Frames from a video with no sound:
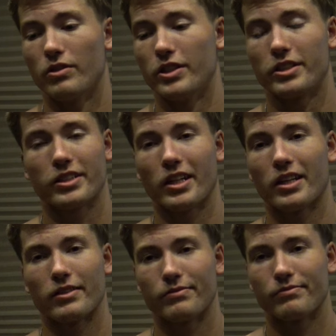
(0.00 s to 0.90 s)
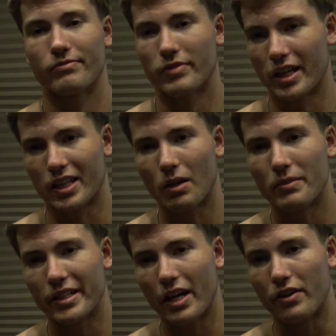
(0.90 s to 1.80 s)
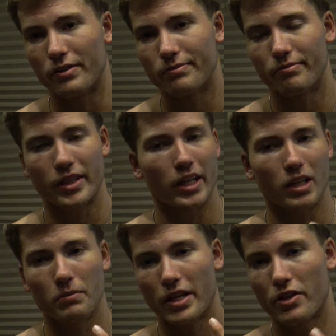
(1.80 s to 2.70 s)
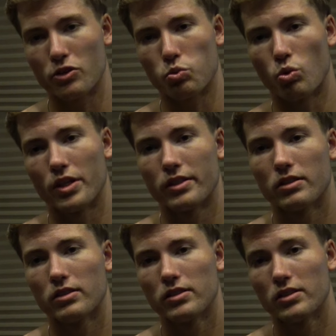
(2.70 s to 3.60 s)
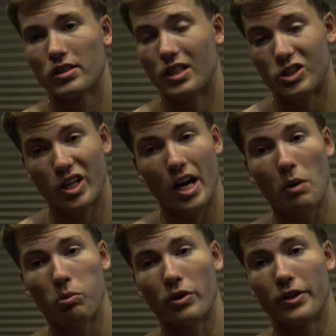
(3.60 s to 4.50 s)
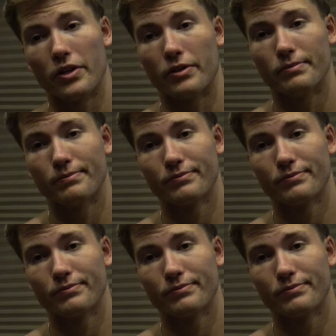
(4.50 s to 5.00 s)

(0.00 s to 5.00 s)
We just gotta come together. Gotta come together as one. Try to help one another.